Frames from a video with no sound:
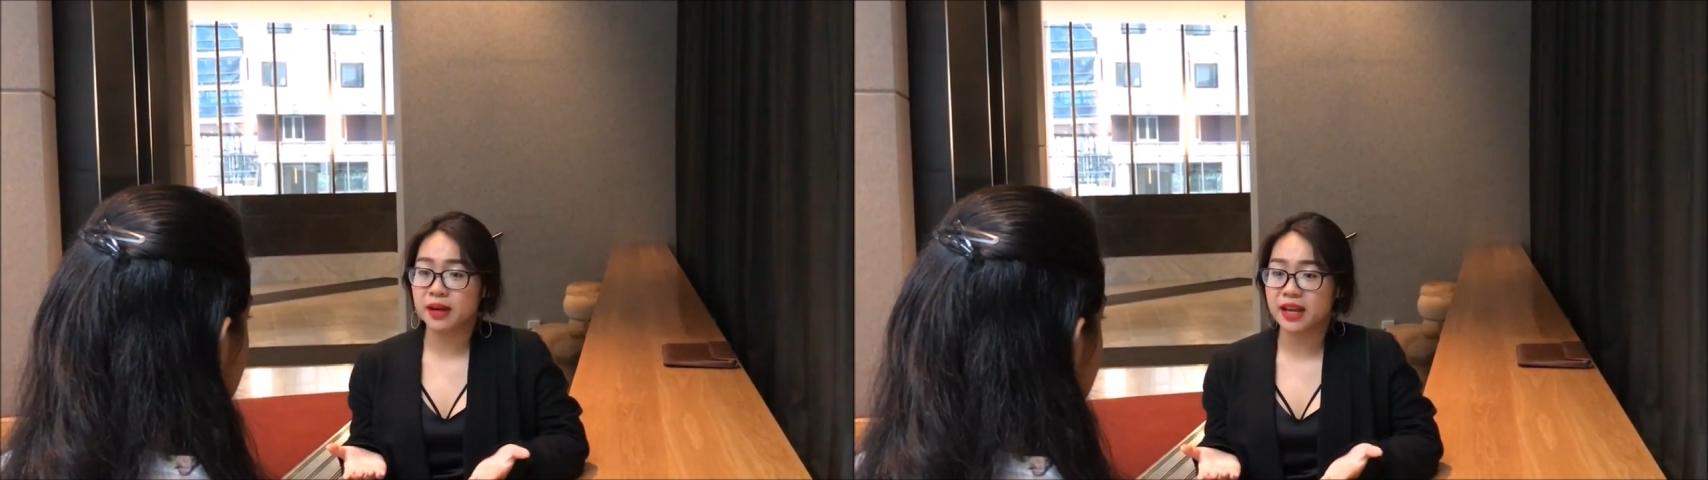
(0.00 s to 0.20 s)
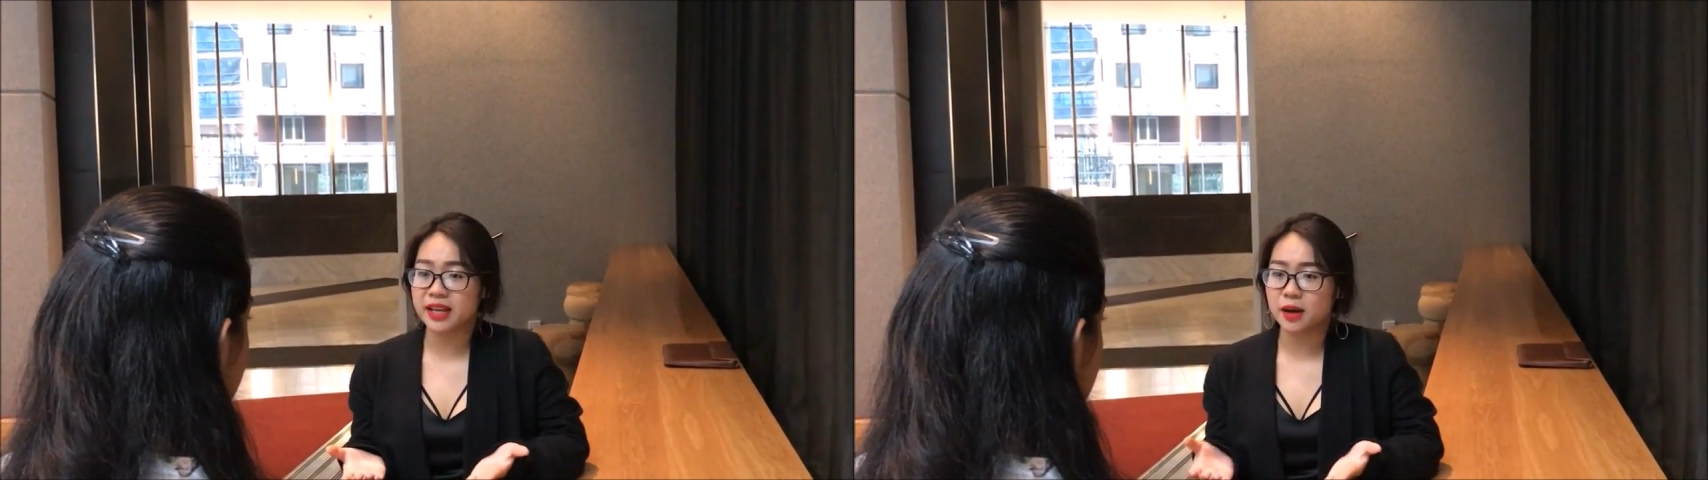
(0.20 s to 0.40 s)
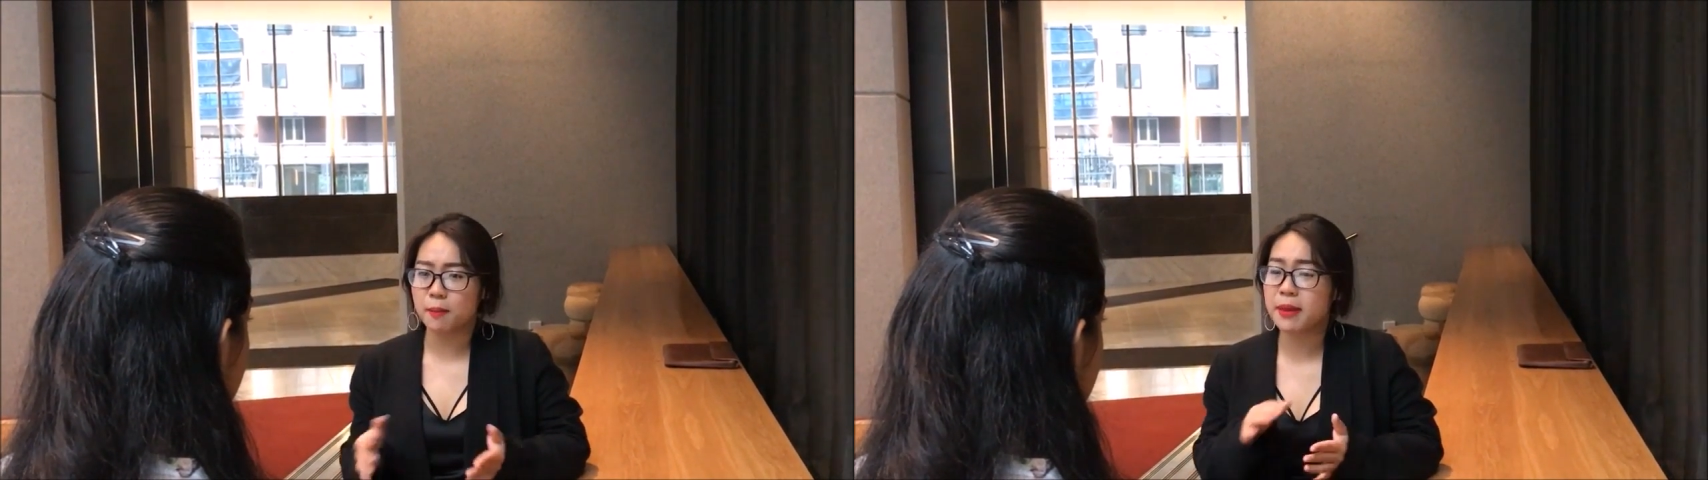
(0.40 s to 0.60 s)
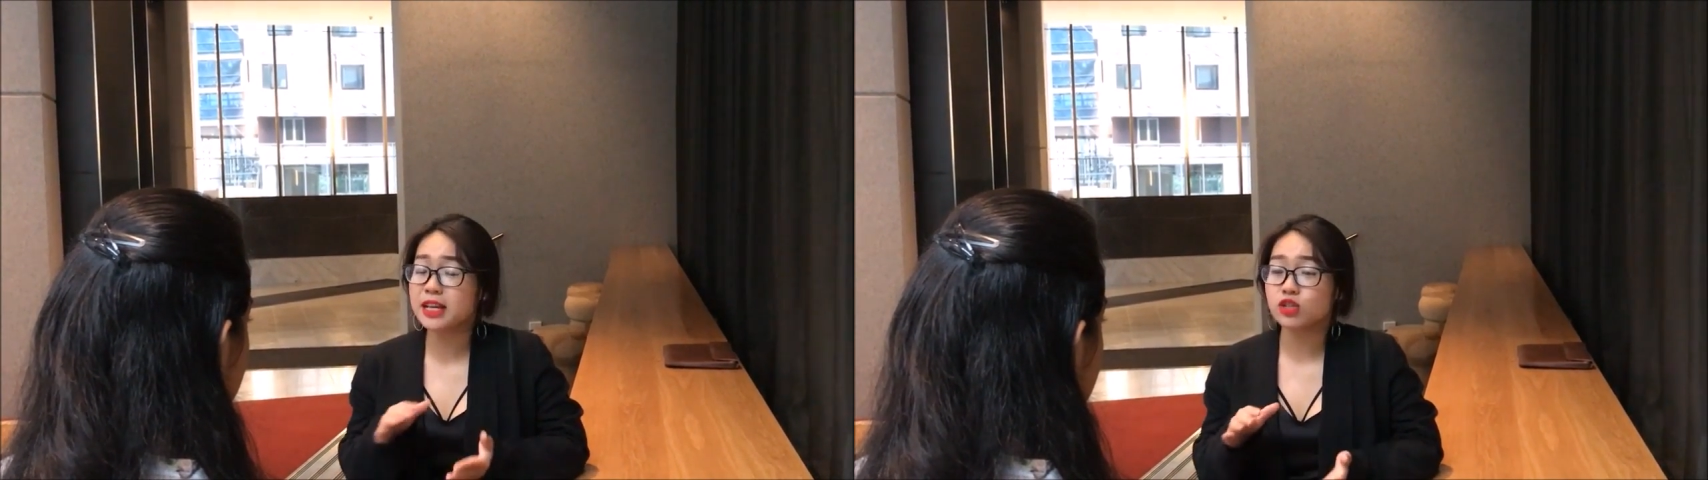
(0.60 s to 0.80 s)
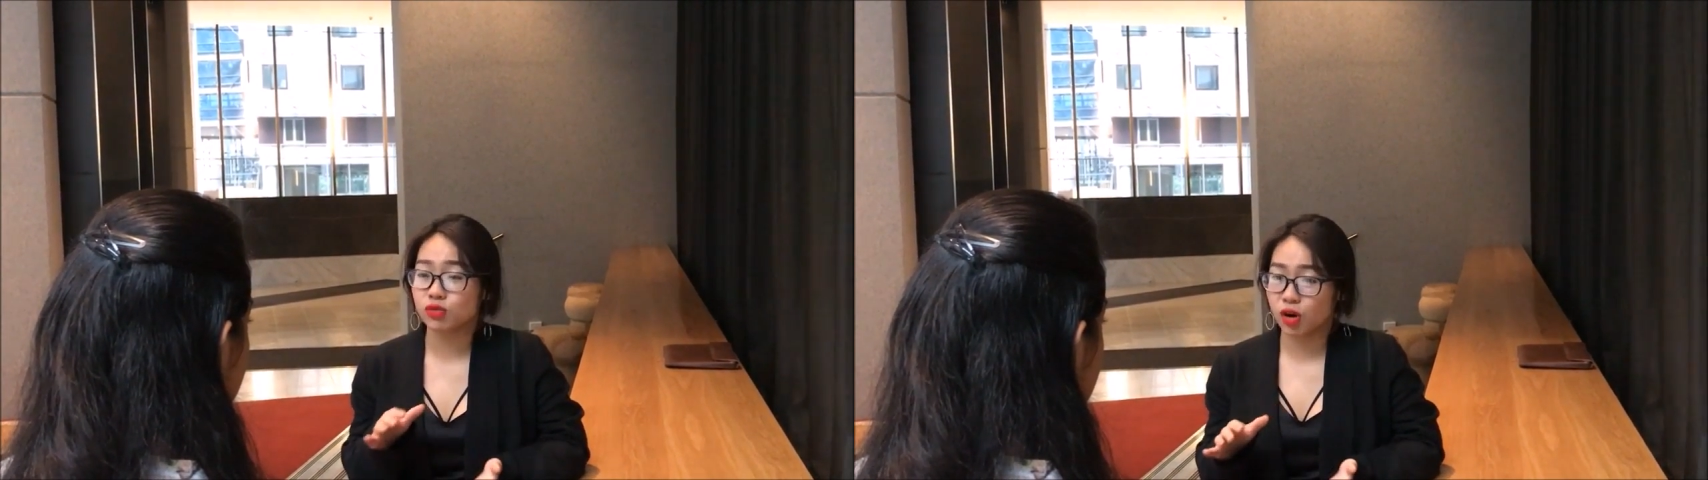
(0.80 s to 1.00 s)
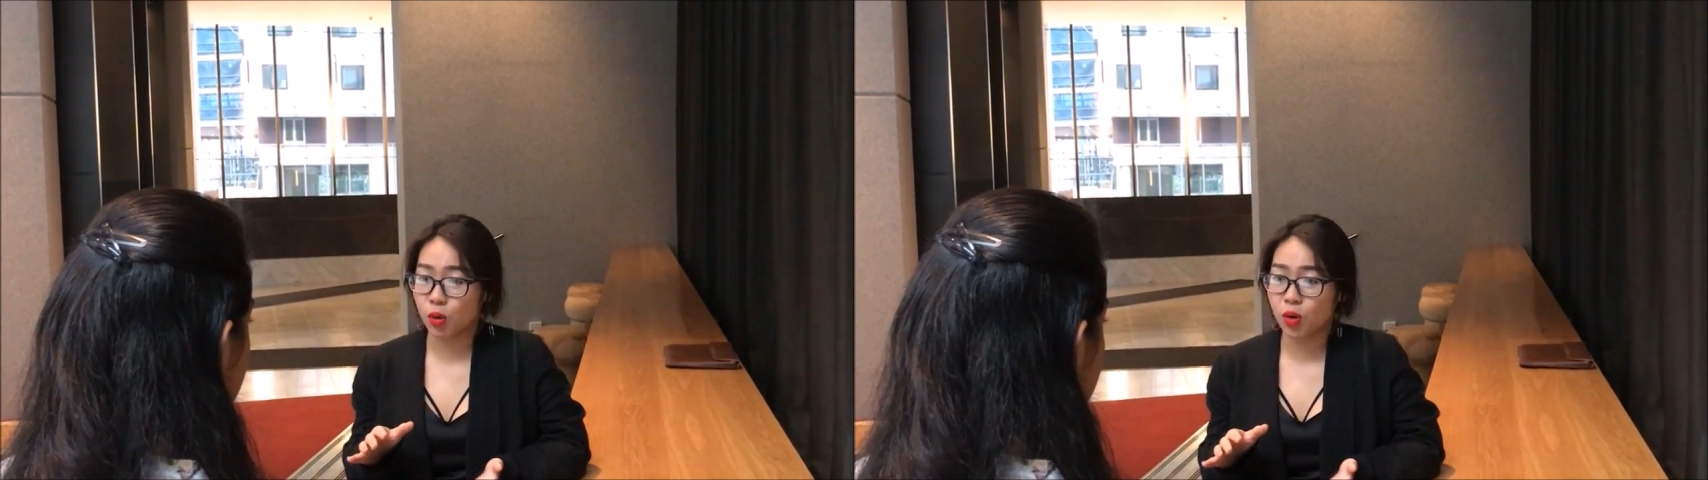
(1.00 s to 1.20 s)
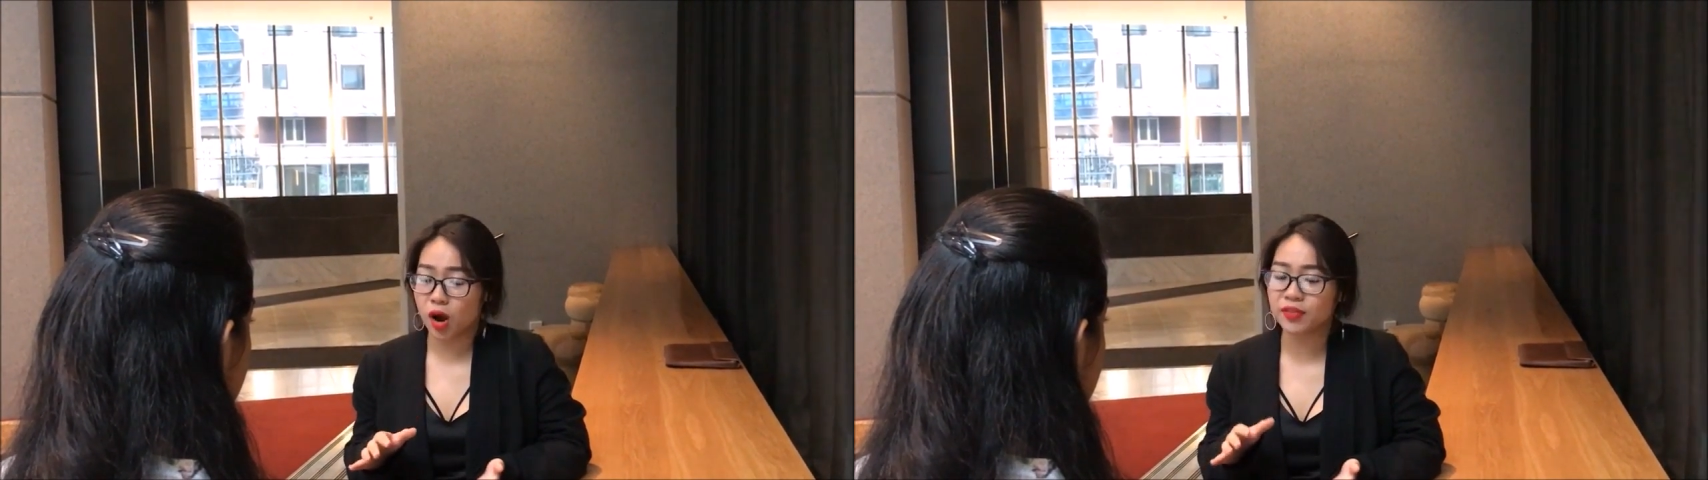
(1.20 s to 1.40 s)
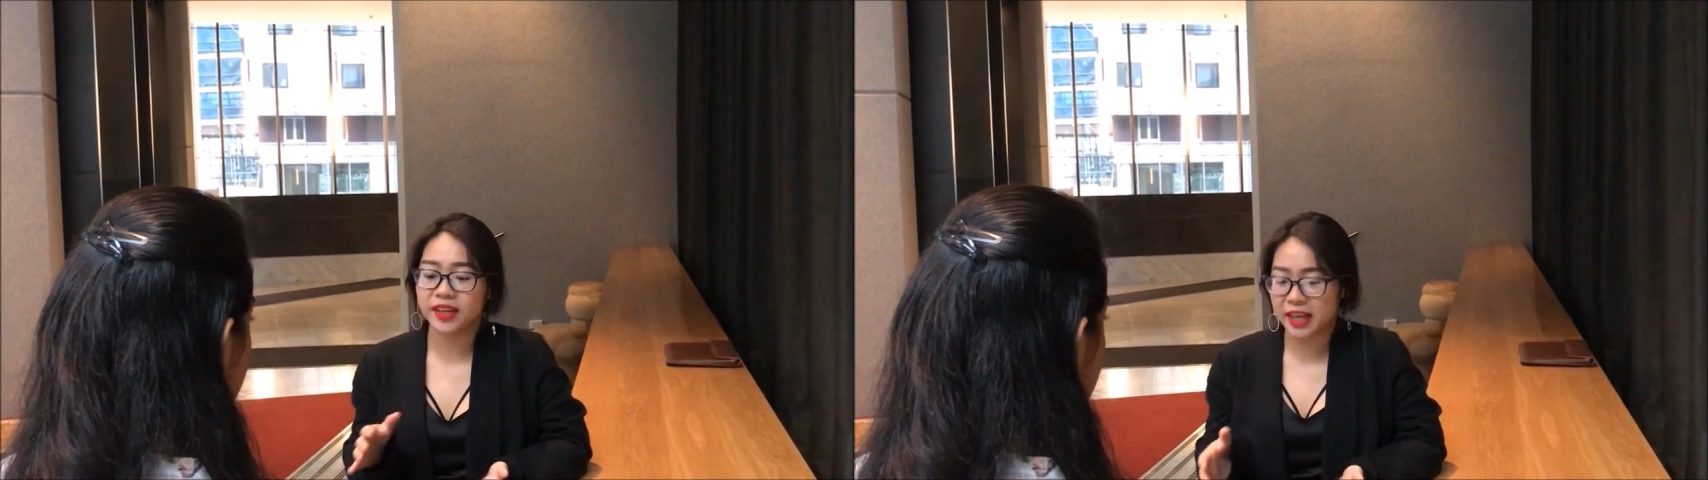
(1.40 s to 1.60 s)
playing a major role
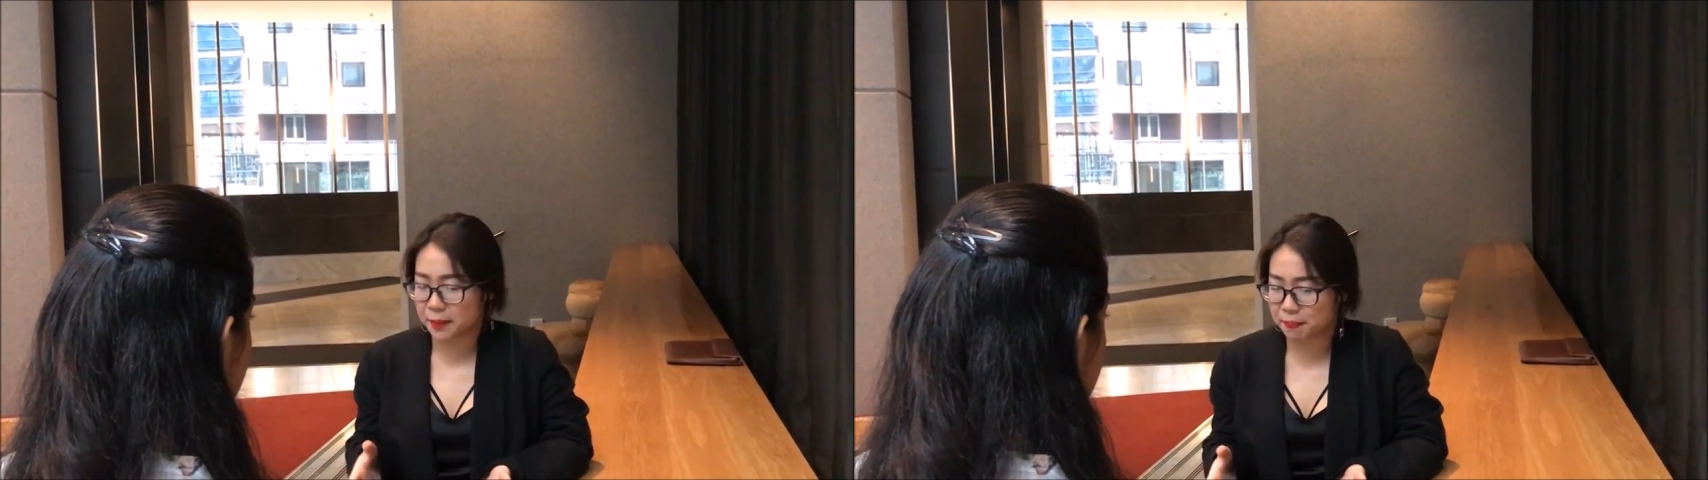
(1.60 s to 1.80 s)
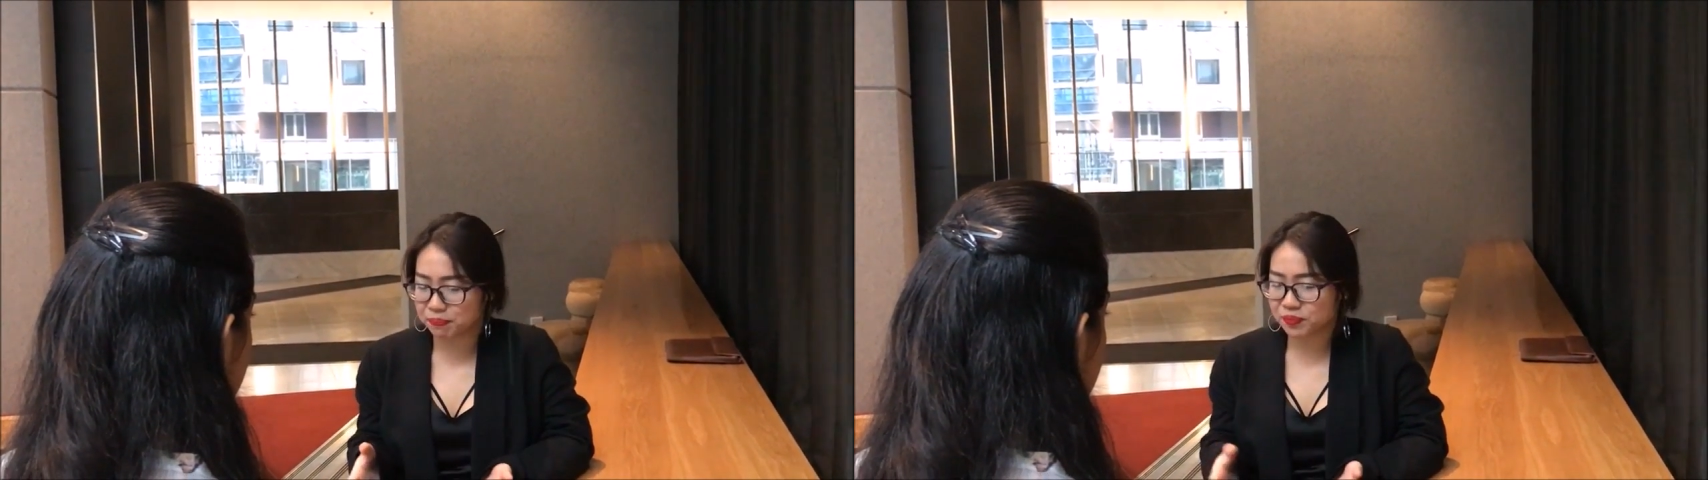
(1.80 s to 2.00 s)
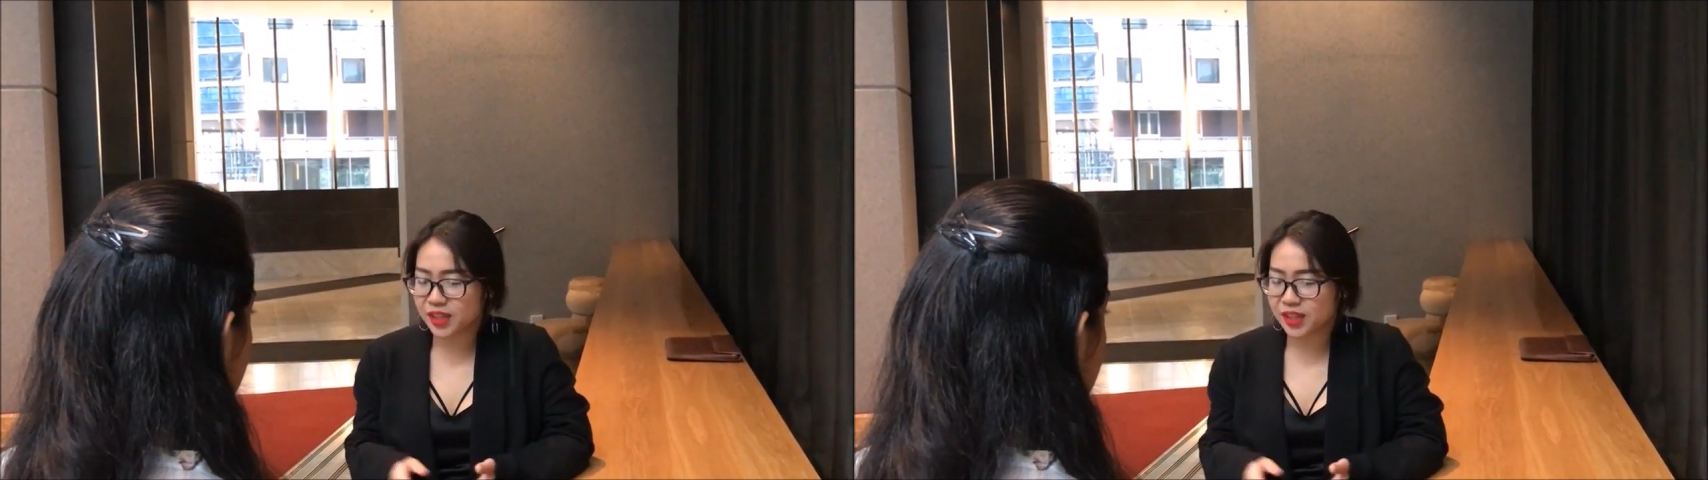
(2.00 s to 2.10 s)
of the game.